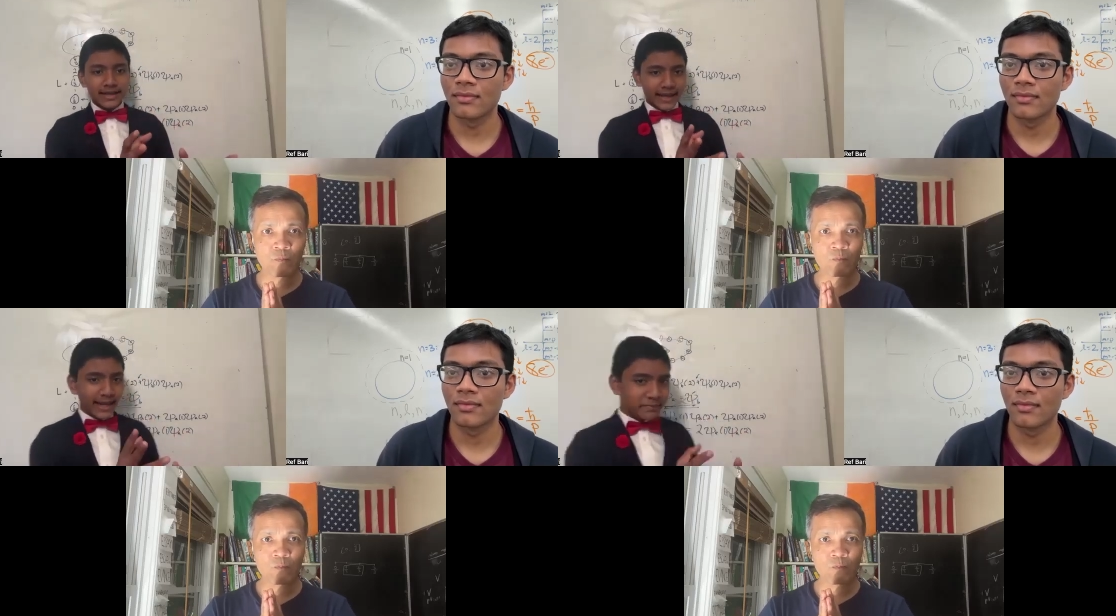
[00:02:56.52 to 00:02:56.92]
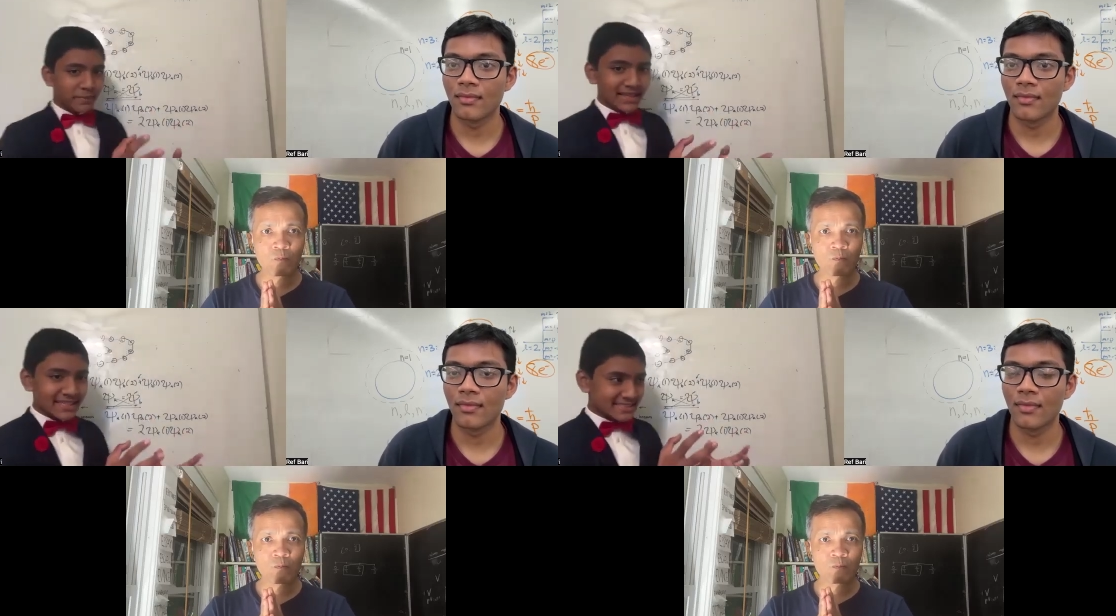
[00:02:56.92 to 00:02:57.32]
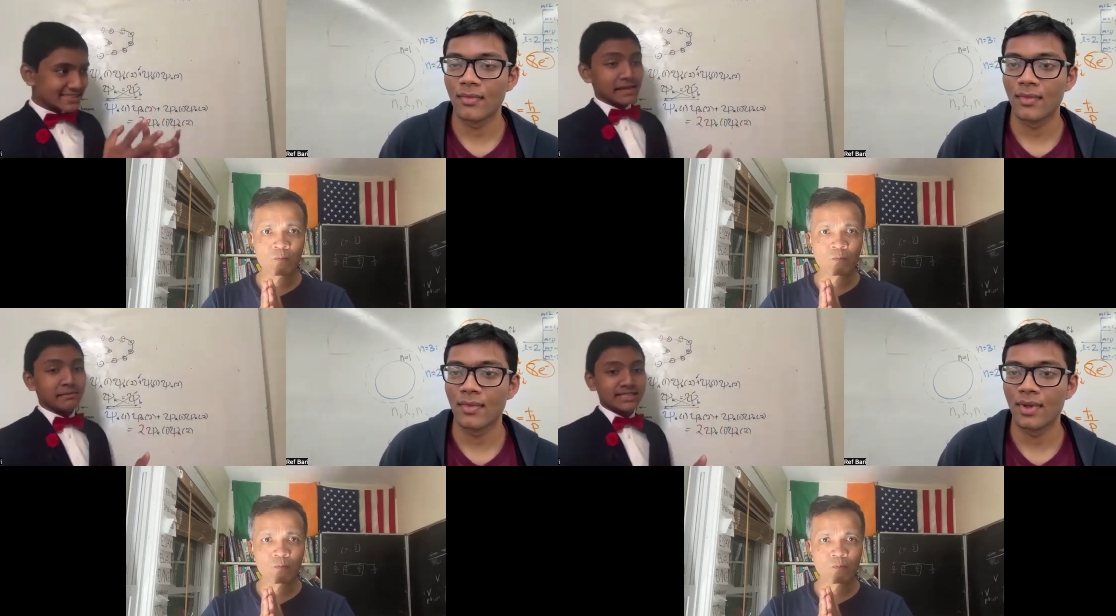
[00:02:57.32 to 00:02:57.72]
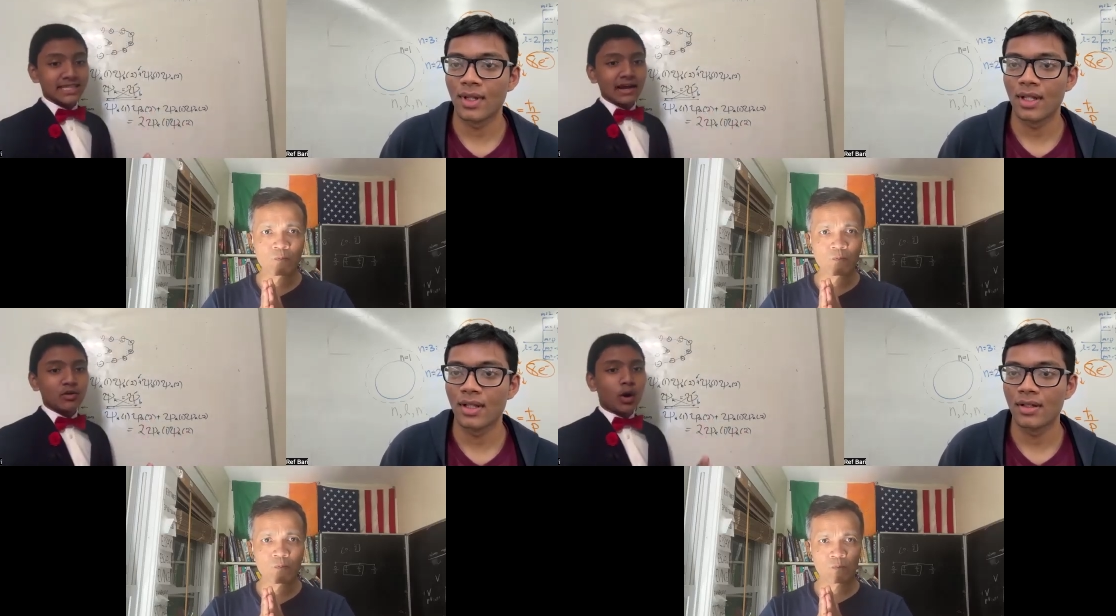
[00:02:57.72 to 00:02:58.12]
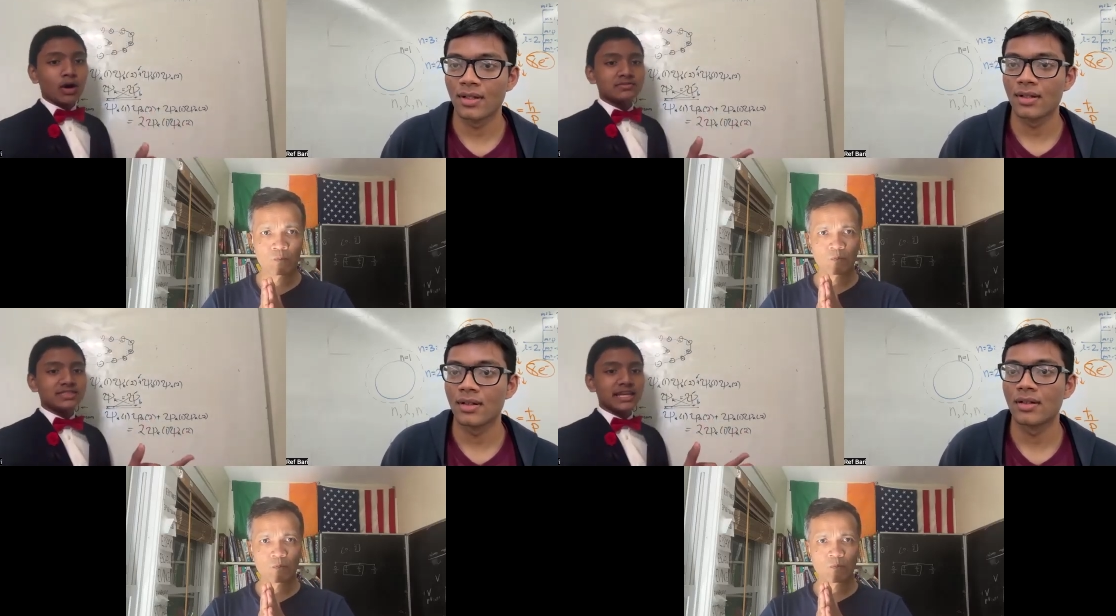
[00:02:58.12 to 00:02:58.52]
Speaker 1: can't be in the same exact quantum
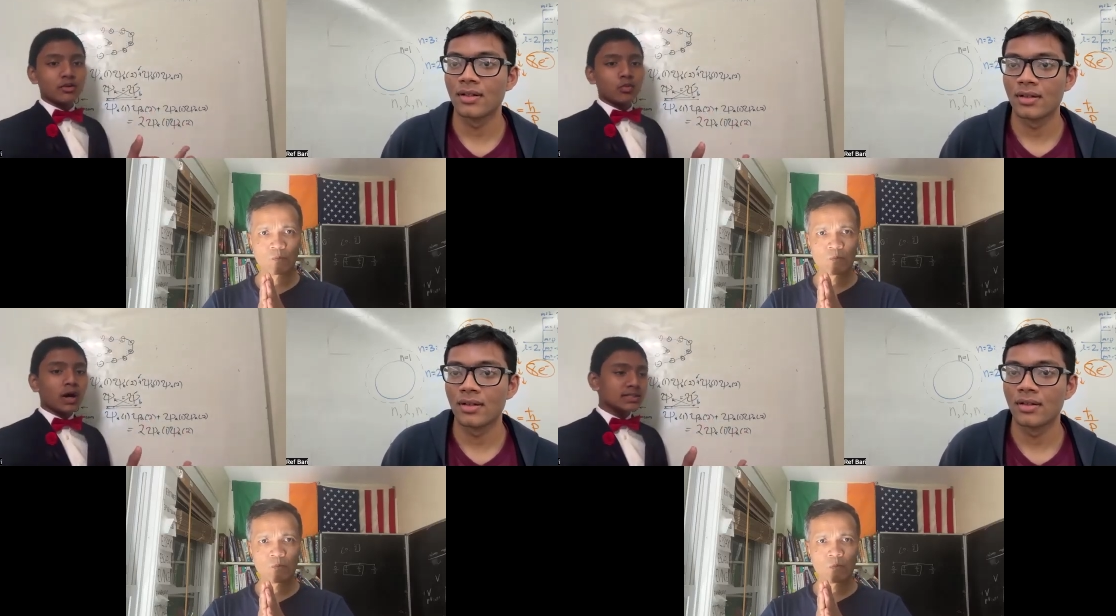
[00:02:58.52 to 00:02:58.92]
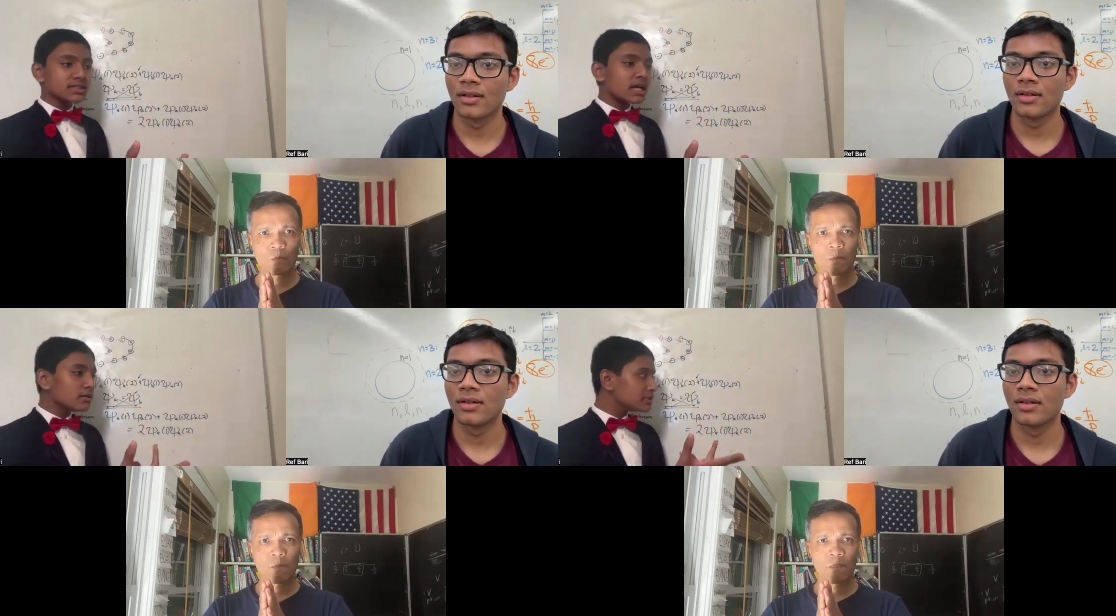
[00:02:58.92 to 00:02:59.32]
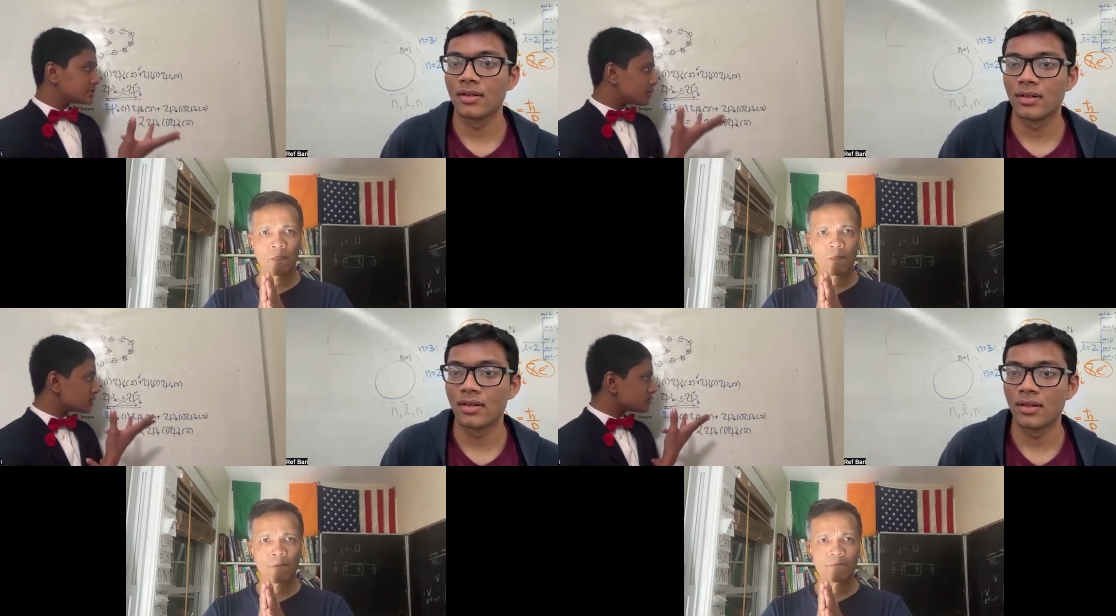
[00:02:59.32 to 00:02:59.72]
state at once, which puts